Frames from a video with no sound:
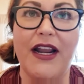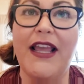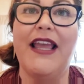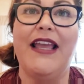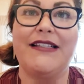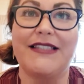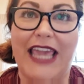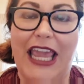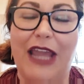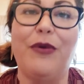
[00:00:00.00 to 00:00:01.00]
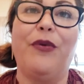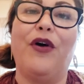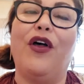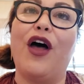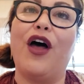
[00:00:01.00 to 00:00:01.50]
is
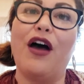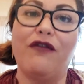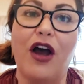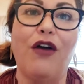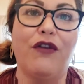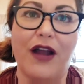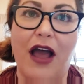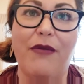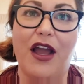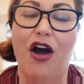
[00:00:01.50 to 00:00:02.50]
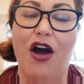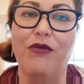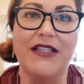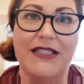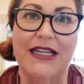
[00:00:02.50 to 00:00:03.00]
capable of overcoming
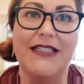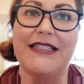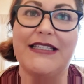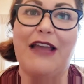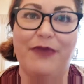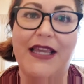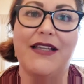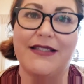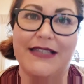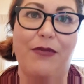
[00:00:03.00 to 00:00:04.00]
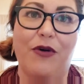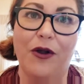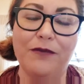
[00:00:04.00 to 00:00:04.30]
homelessness and being stable.